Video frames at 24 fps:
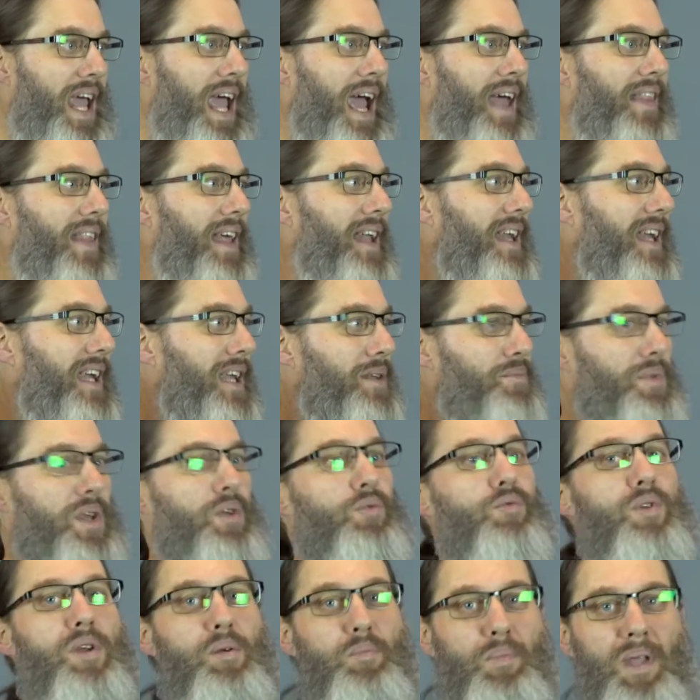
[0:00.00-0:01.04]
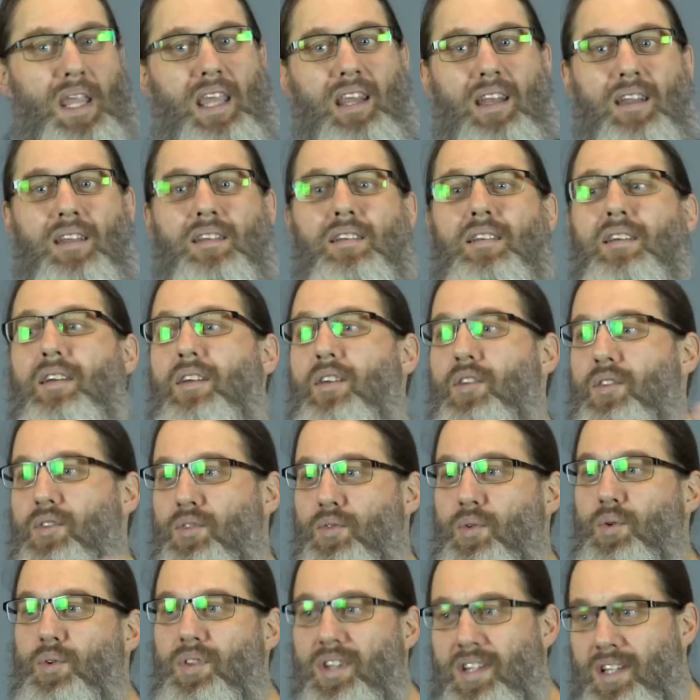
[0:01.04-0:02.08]
and then it can be repeated
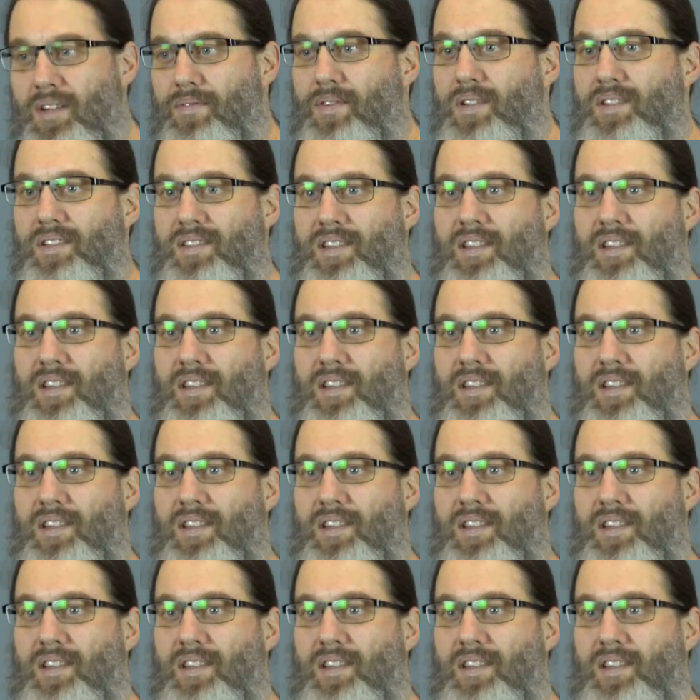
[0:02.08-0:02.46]
through the different